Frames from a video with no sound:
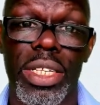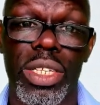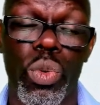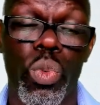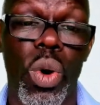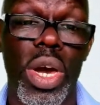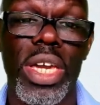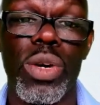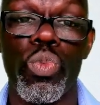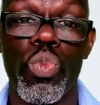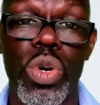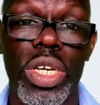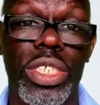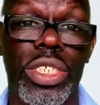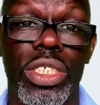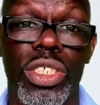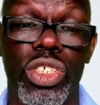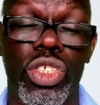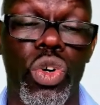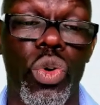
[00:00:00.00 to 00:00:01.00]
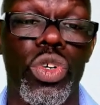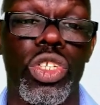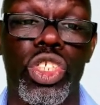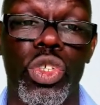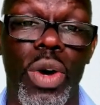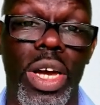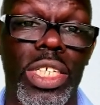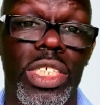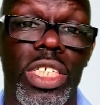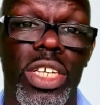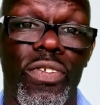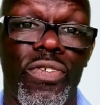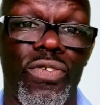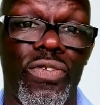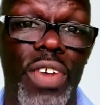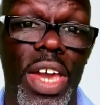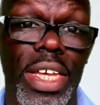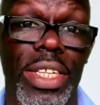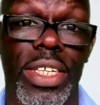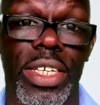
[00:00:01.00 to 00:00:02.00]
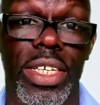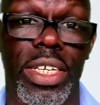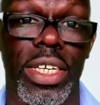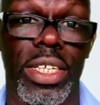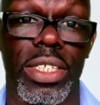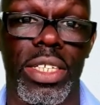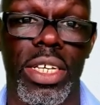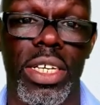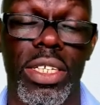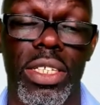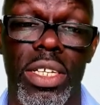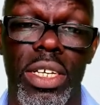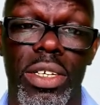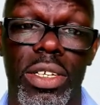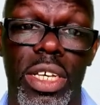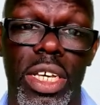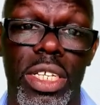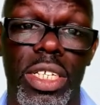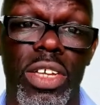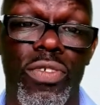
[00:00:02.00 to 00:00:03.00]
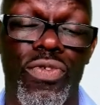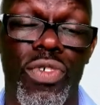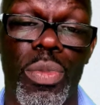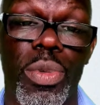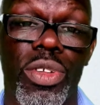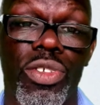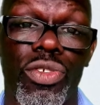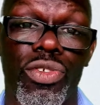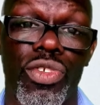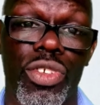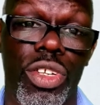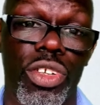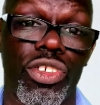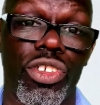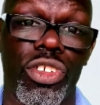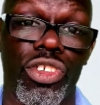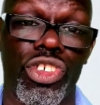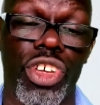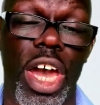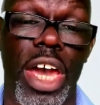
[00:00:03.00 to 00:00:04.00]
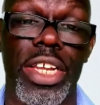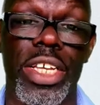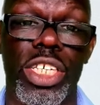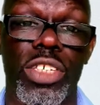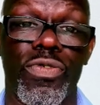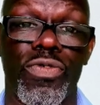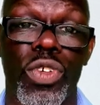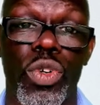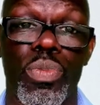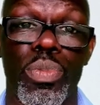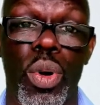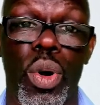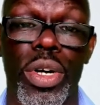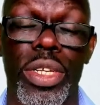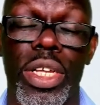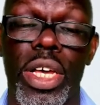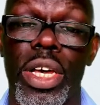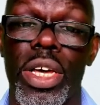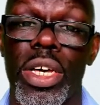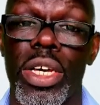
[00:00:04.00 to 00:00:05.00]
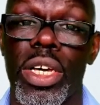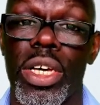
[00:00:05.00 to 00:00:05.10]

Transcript: the way in which it's going to actually affect the kidney from a traditional Chinese viewpoint